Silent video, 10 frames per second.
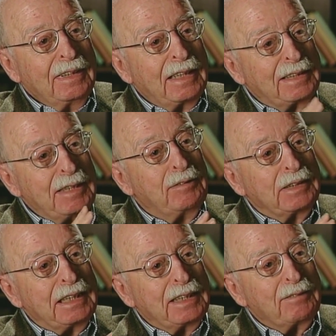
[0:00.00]
It's an
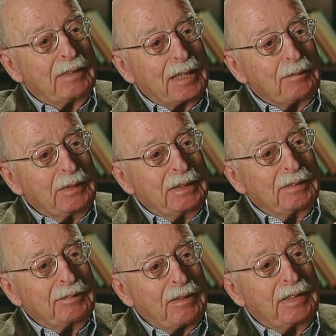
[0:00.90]
interesting development, mm
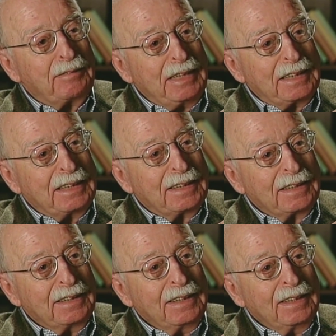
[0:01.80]
-hmm. very
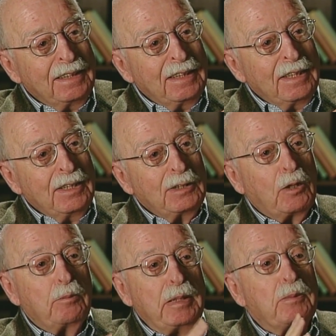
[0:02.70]
recent. Mm -hmm.
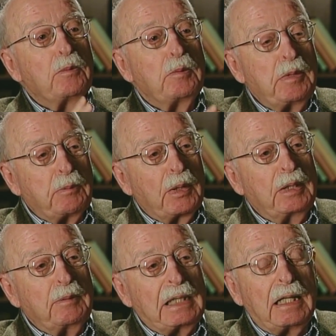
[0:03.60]
So people will be
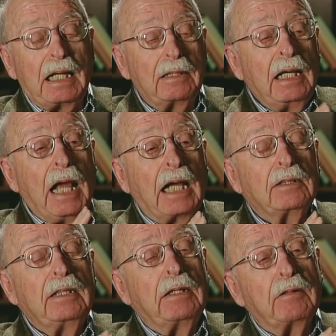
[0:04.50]
working with that. And
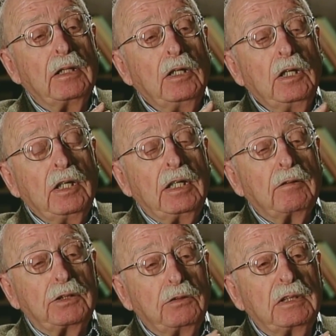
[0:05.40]
actually, there were
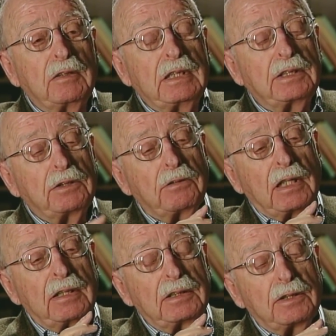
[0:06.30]
there were two. There's a
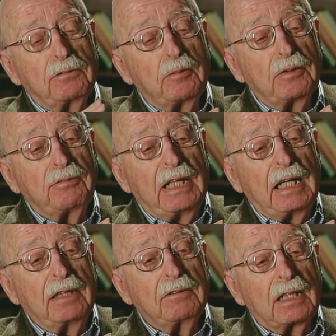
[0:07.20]
there's a
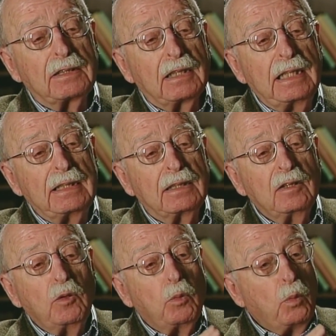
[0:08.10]
tryptophan hydroxylase
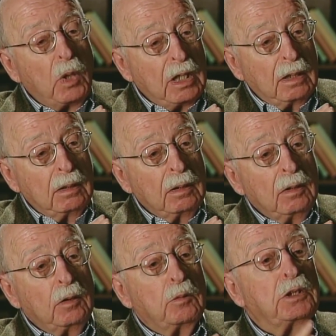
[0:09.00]
one,
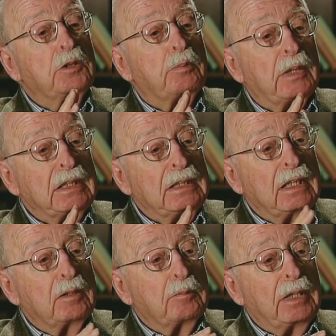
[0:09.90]
which is present
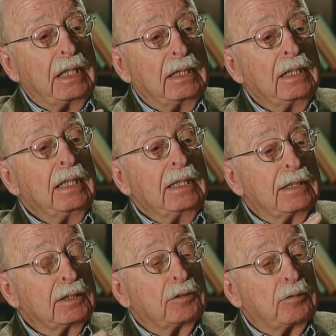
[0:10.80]
in the brain.
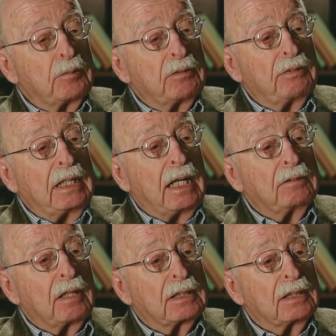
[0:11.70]
There's a tryptophan
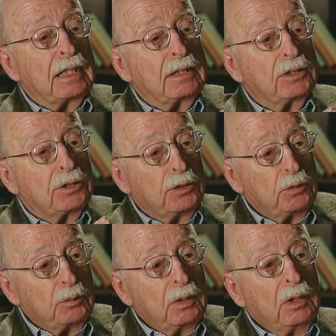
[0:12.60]
hydroxylase
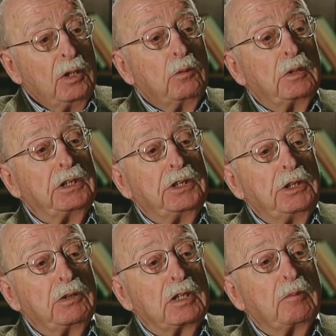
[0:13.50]
two, which is
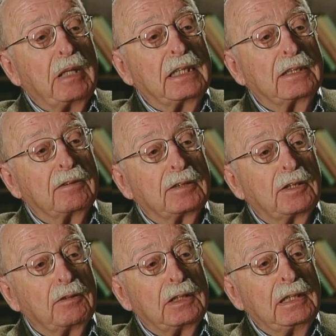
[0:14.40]
used to make
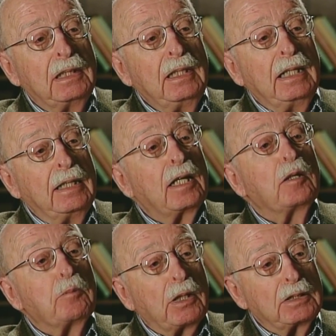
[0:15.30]
serotonin in
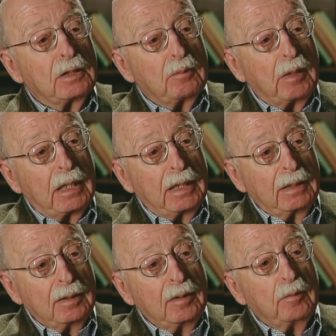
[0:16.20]
other parts of the
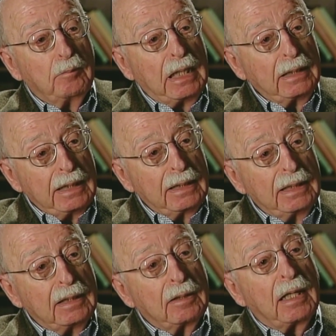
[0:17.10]
body, okay. mainly in
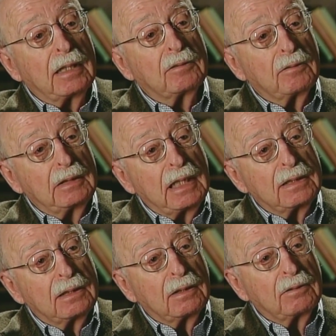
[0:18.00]
the
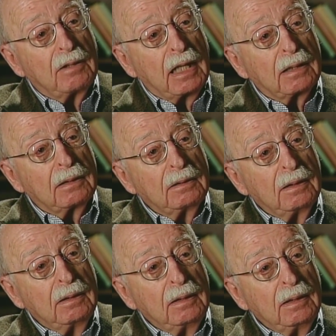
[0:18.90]
gastrointestinal tract.
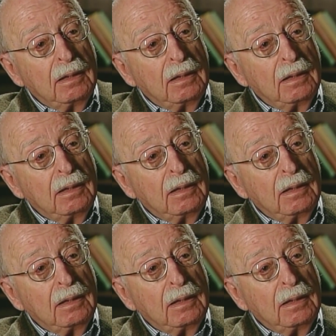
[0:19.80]
Okay.